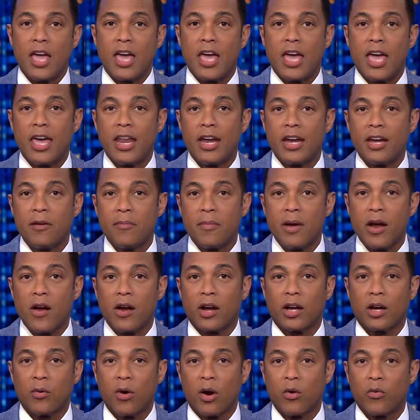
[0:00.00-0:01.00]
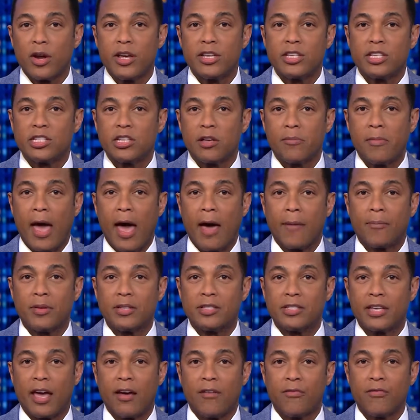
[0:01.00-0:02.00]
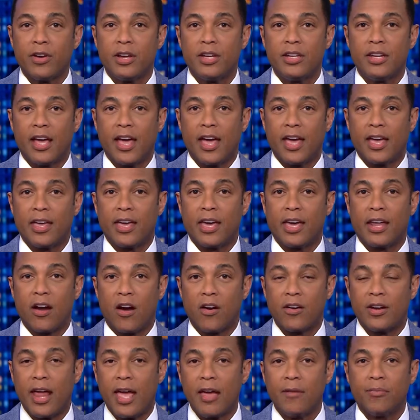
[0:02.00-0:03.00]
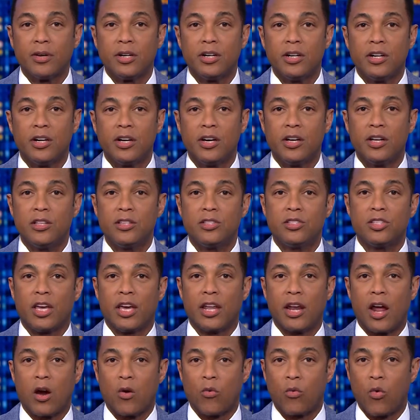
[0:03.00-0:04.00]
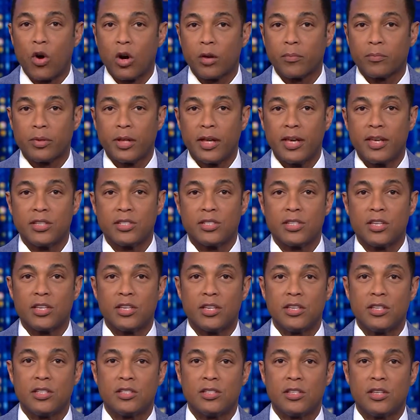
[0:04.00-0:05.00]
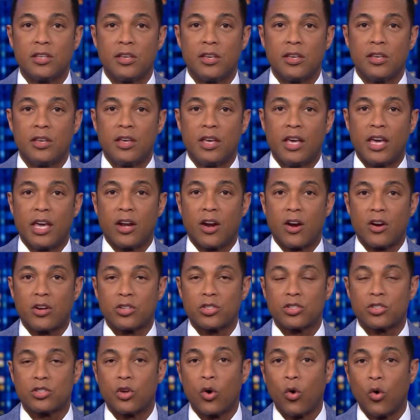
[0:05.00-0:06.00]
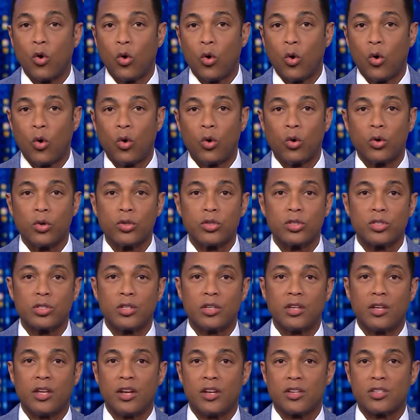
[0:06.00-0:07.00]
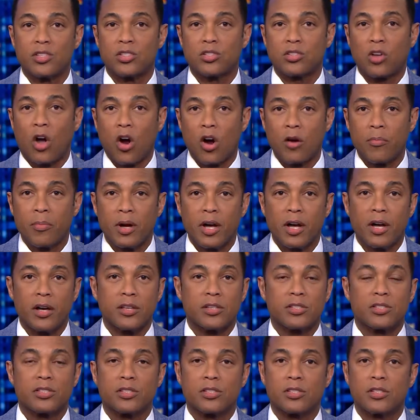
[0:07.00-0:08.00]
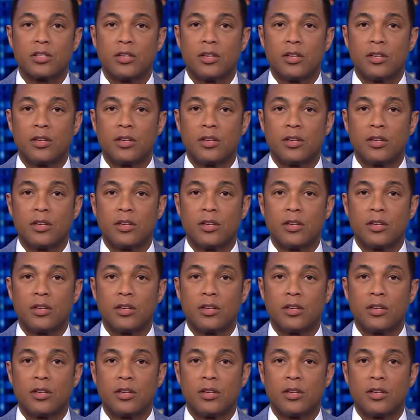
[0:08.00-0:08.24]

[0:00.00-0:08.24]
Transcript: In an America where racism happens every day, in our neighborhoods, in our workplaces, in our schools, in a Starbucks,